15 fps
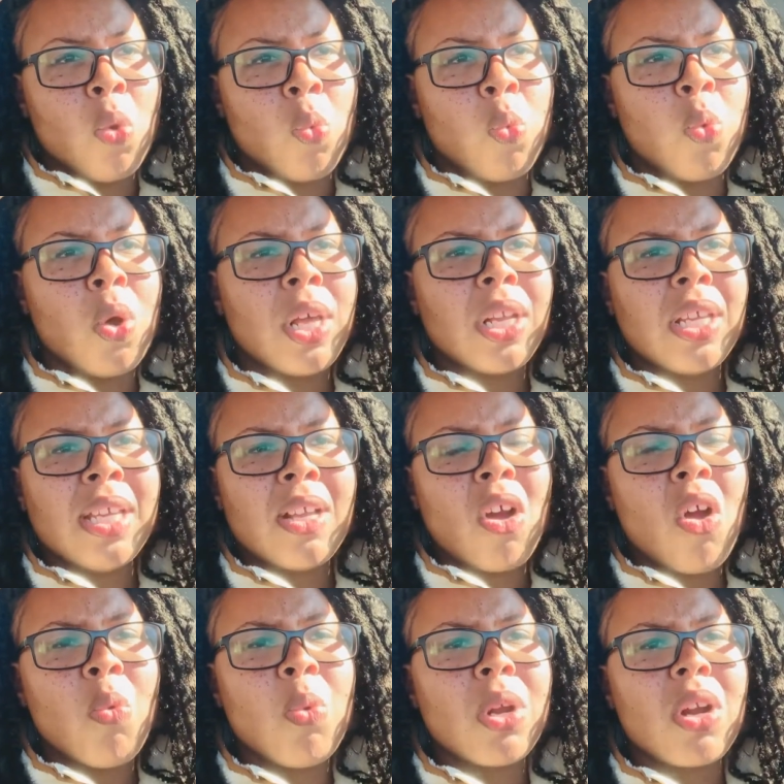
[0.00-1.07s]

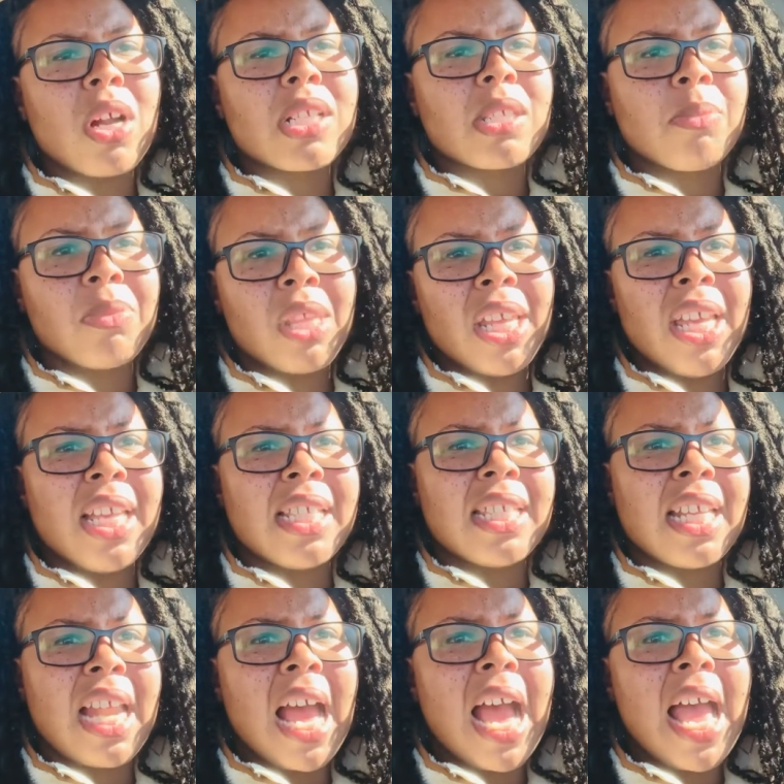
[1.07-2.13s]
What are some things
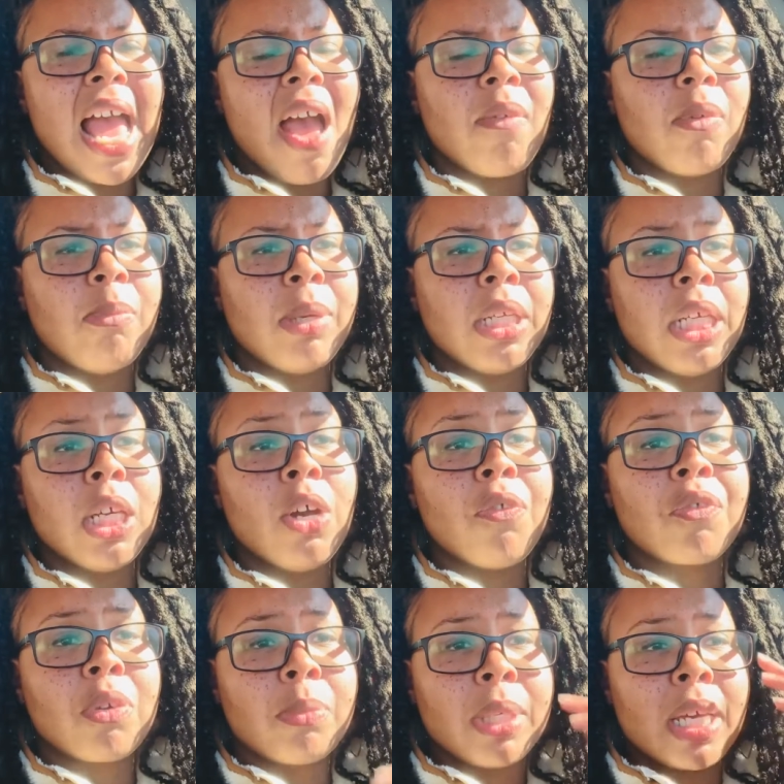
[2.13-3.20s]
that I haven't been healed
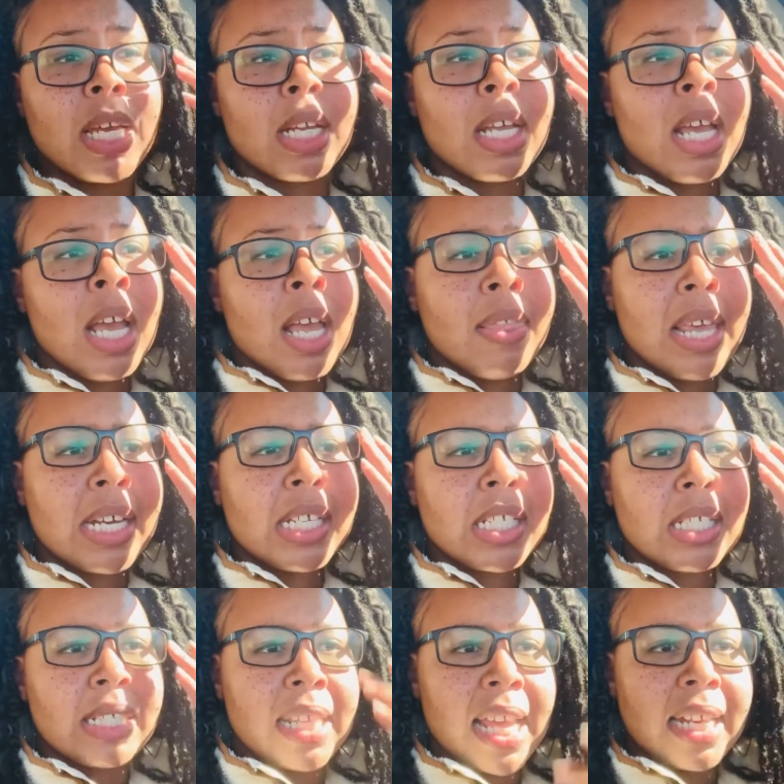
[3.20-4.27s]
from yet
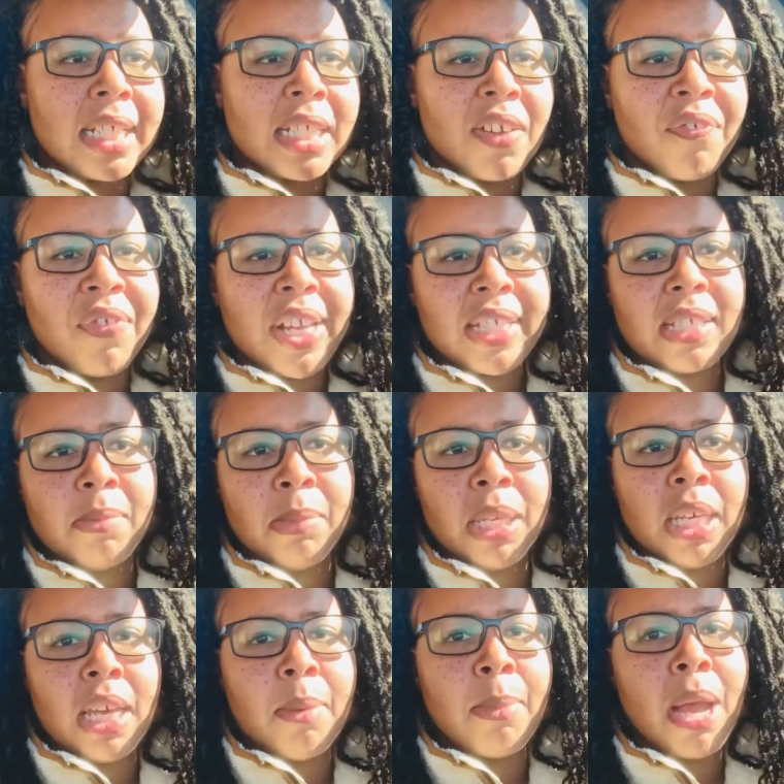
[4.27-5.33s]
that is affecting me
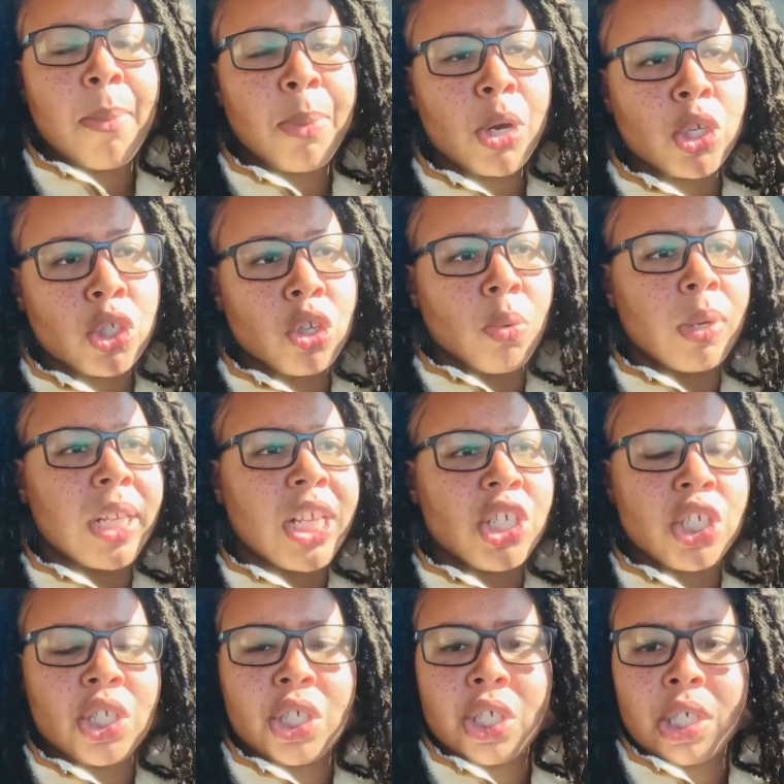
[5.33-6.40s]
in my personal
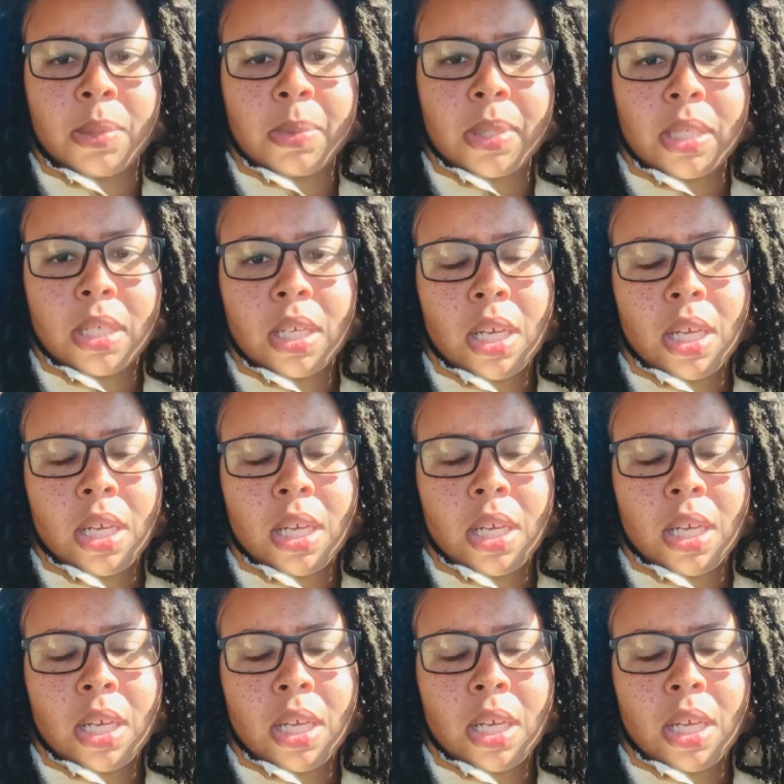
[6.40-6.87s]
relationships,